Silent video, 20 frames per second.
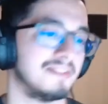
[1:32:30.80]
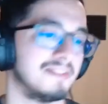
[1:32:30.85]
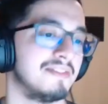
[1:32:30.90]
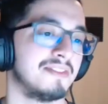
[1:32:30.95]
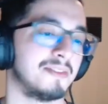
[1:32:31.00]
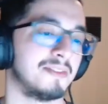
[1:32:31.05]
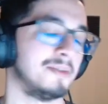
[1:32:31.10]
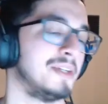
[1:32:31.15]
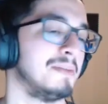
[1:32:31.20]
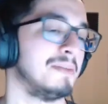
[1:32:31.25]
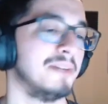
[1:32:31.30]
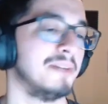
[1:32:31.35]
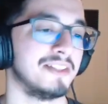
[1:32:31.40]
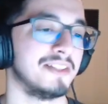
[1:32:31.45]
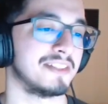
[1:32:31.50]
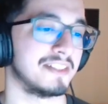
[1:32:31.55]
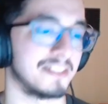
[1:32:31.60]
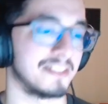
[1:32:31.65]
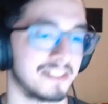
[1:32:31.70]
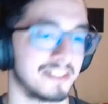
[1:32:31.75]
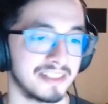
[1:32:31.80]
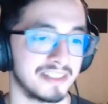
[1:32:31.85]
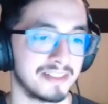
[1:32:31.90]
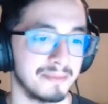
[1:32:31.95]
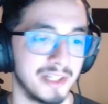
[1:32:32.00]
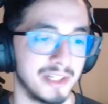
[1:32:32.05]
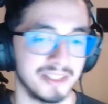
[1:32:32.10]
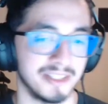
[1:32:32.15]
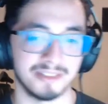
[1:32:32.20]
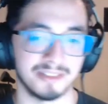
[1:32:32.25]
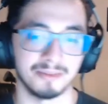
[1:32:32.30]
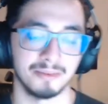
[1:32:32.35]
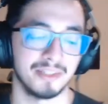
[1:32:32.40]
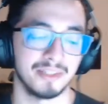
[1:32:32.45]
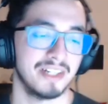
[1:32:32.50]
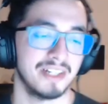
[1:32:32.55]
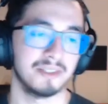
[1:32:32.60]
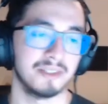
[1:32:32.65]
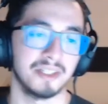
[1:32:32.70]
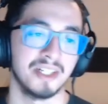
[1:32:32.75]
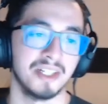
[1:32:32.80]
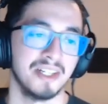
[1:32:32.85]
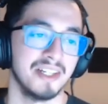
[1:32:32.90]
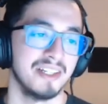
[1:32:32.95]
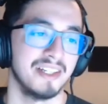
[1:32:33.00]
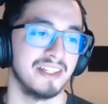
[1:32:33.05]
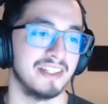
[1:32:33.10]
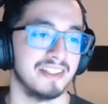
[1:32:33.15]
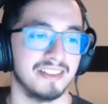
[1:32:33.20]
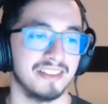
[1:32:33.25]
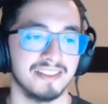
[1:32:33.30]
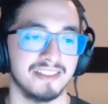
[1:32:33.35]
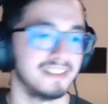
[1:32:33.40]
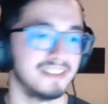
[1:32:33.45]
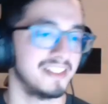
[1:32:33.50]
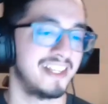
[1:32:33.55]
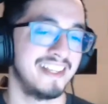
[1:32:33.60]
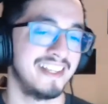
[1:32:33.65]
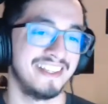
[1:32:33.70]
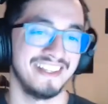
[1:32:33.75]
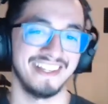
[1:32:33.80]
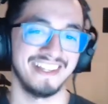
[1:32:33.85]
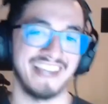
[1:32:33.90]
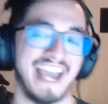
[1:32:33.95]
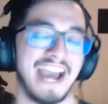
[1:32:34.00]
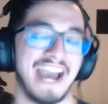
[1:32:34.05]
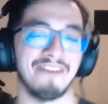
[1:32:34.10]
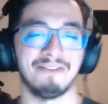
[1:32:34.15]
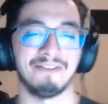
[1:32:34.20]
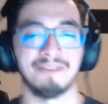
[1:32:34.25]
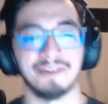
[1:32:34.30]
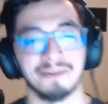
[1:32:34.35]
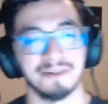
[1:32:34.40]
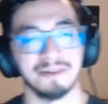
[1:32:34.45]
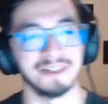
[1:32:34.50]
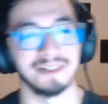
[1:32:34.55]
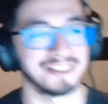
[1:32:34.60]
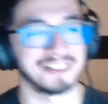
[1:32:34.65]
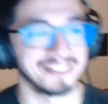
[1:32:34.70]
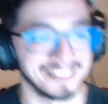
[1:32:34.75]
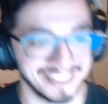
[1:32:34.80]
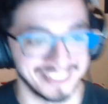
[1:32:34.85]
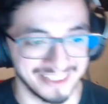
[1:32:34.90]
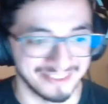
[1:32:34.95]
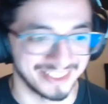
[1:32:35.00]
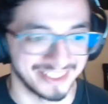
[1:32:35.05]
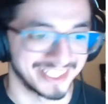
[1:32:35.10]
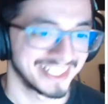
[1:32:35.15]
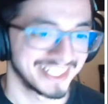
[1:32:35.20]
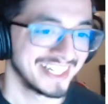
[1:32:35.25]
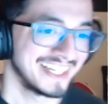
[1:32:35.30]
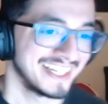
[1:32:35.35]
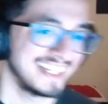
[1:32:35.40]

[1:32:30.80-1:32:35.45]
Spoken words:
3 months or 6 months or whatever, and half of it works or something.